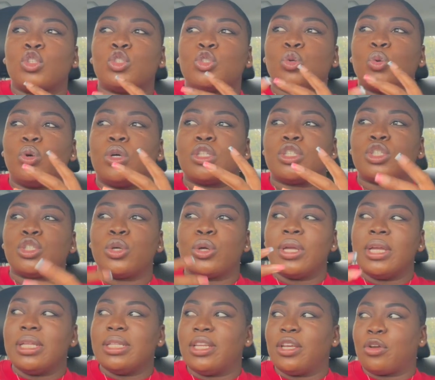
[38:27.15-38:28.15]
to a
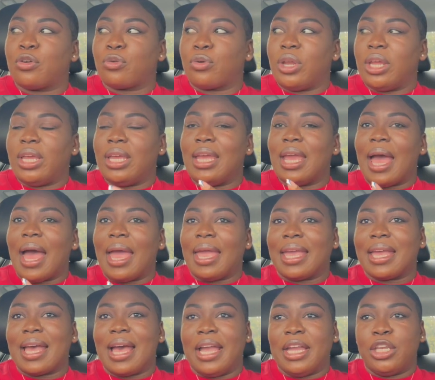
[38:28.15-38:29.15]
certain degree, I
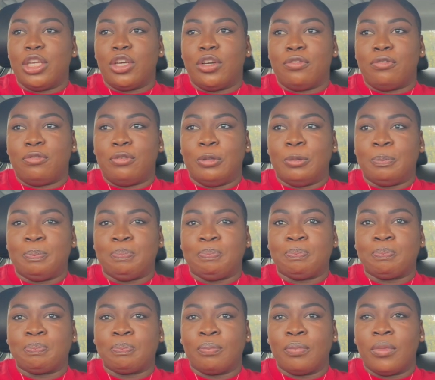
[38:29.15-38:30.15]

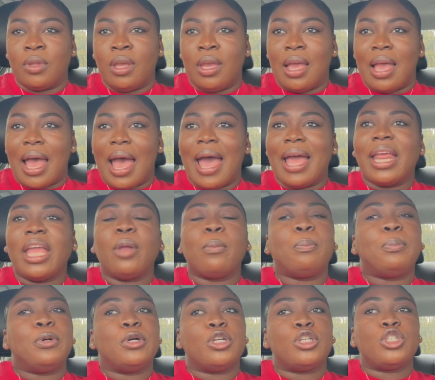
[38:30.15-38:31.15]
didn't
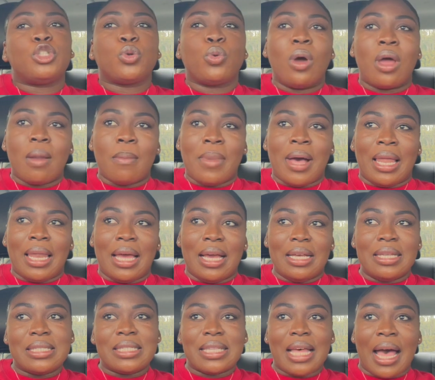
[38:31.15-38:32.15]
push Guatemala
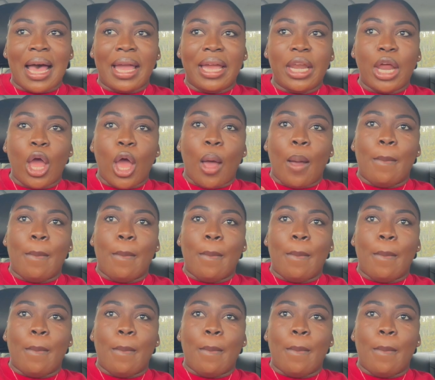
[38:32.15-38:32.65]
aside,